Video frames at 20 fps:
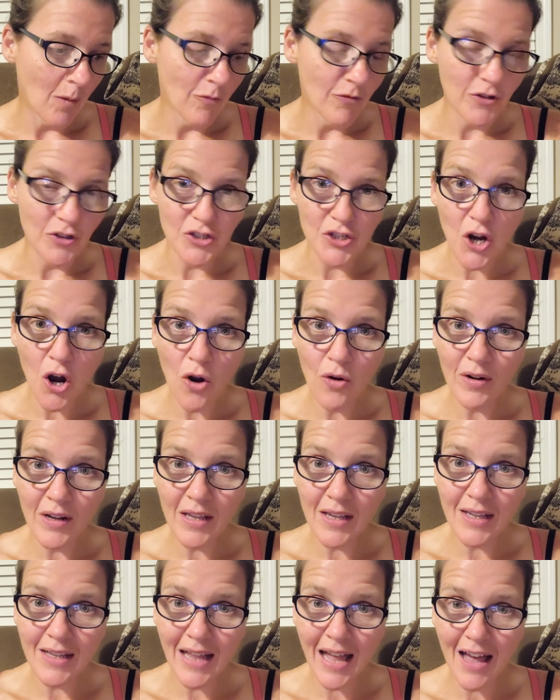for
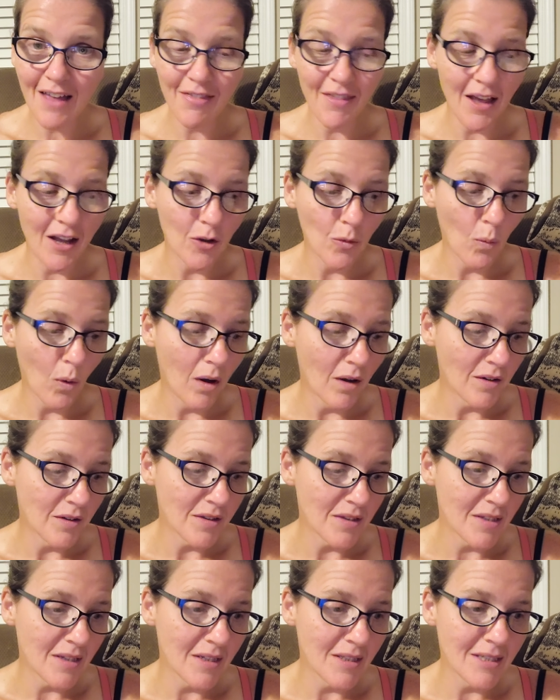toning, and then wall
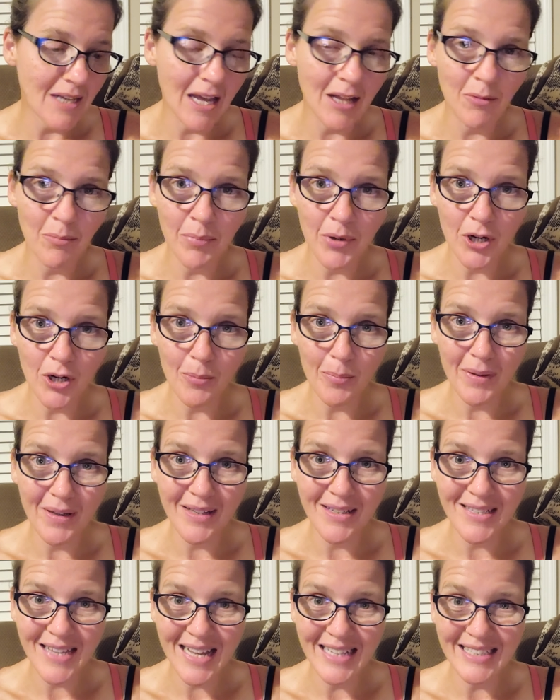sits and
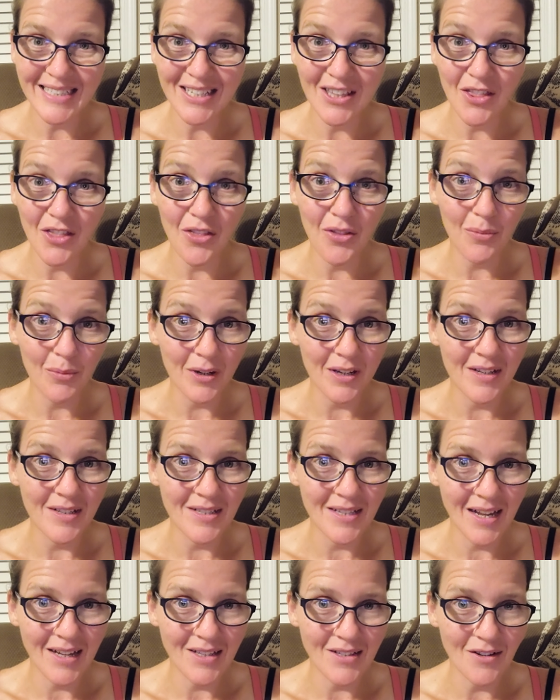burpees, and did 3
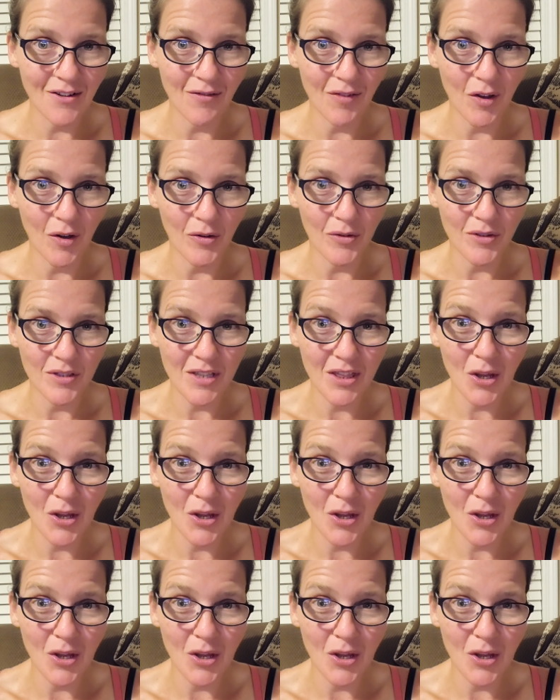sets of those.